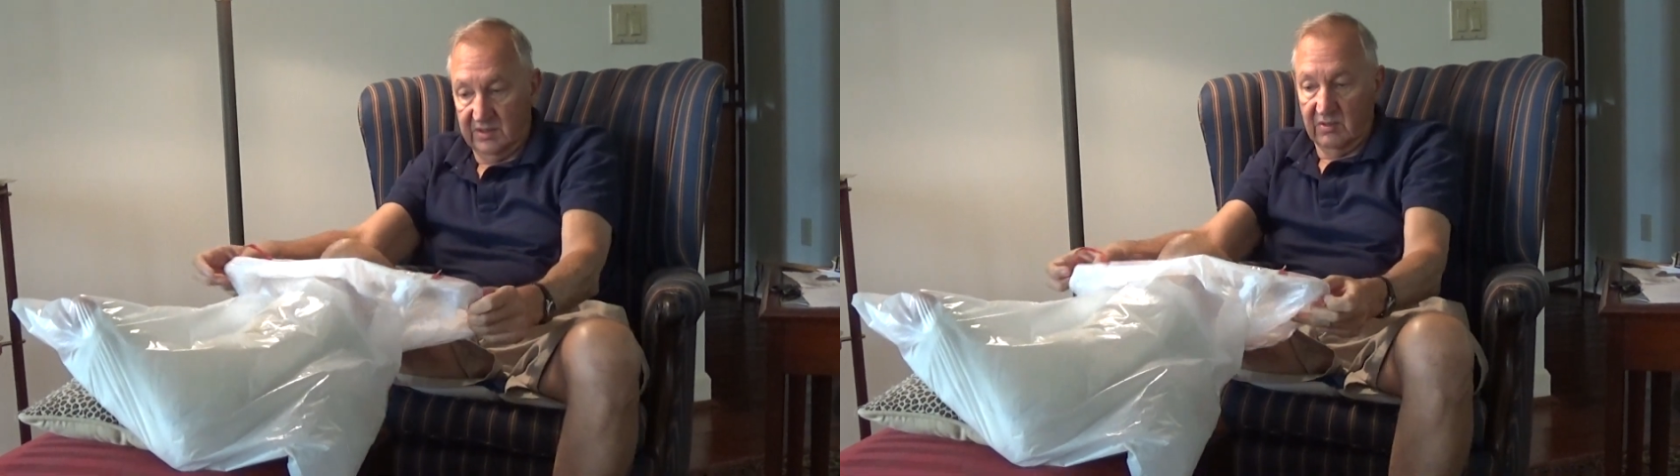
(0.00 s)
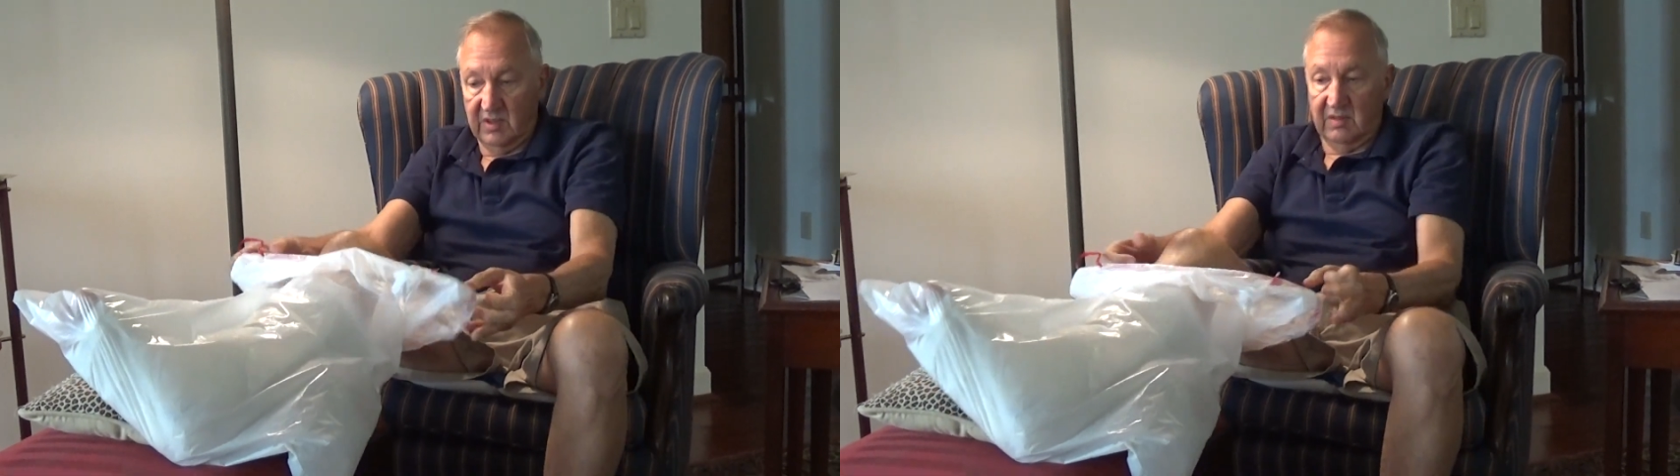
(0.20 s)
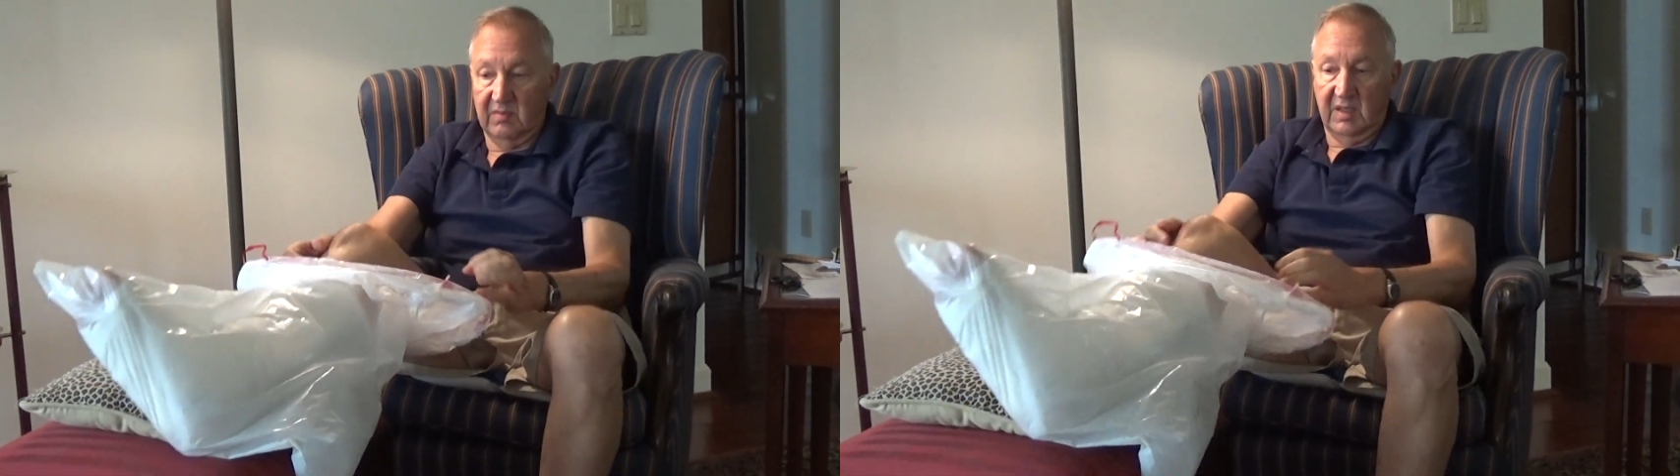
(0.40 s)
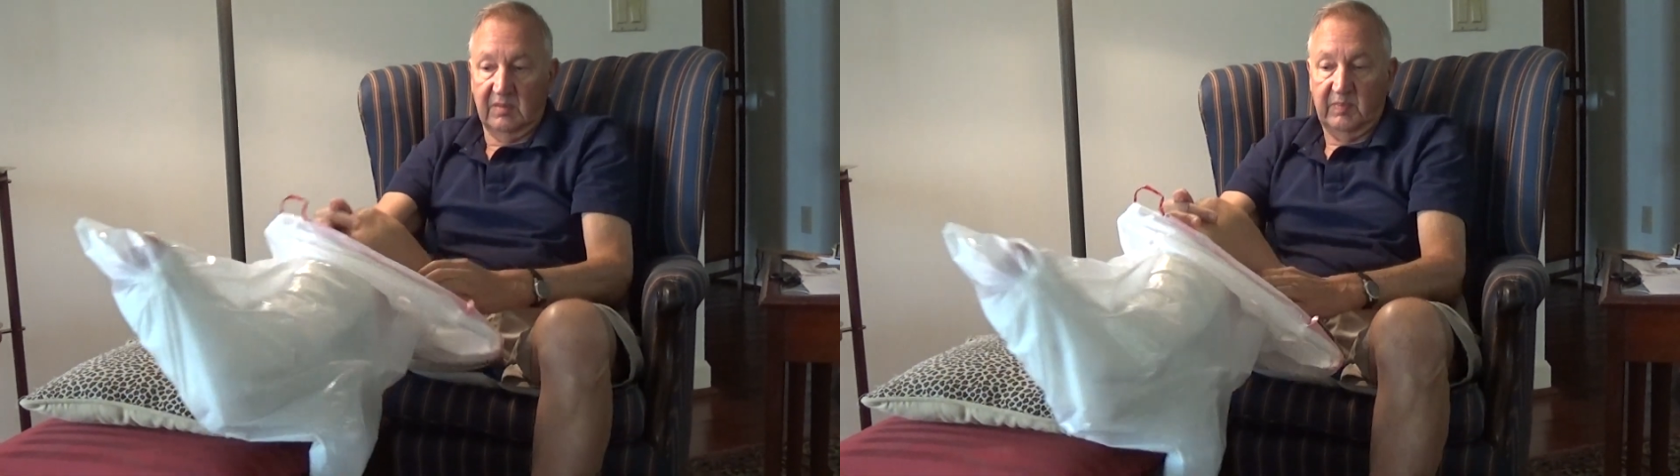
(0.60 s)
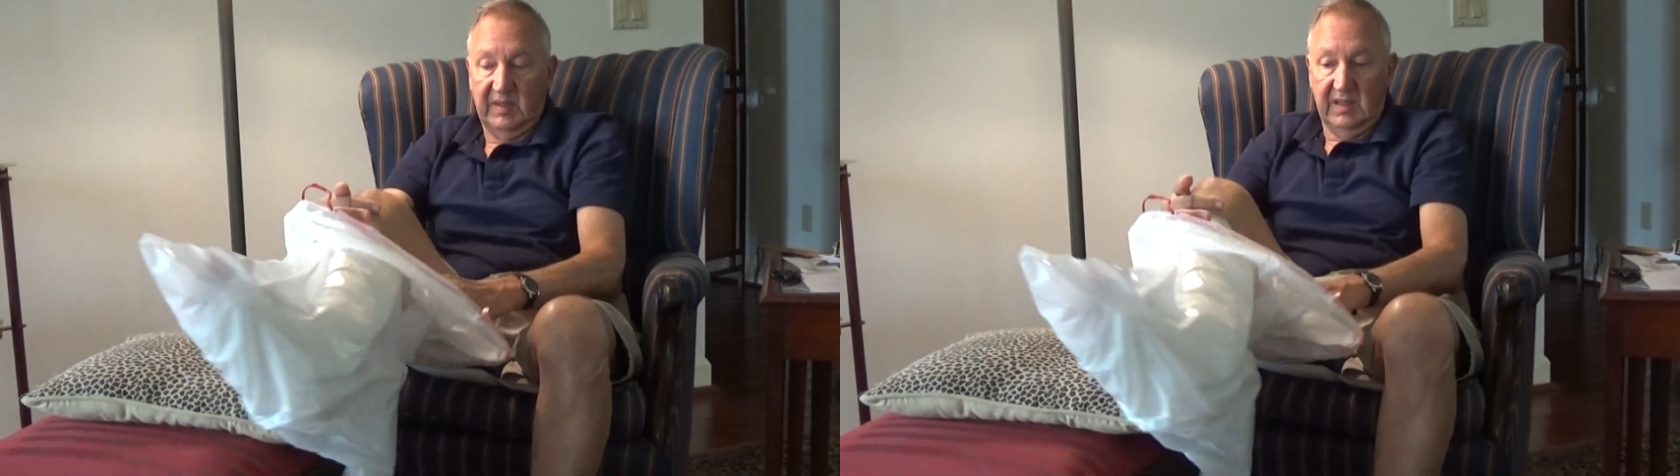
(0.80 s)
thought it might
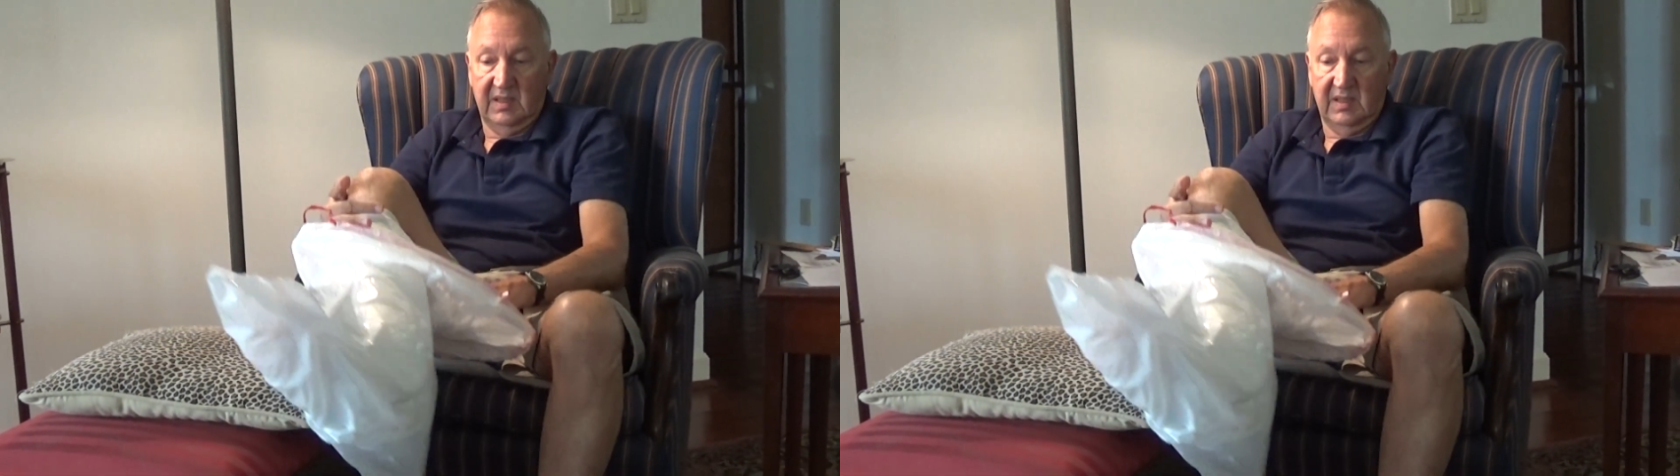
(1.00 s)
be.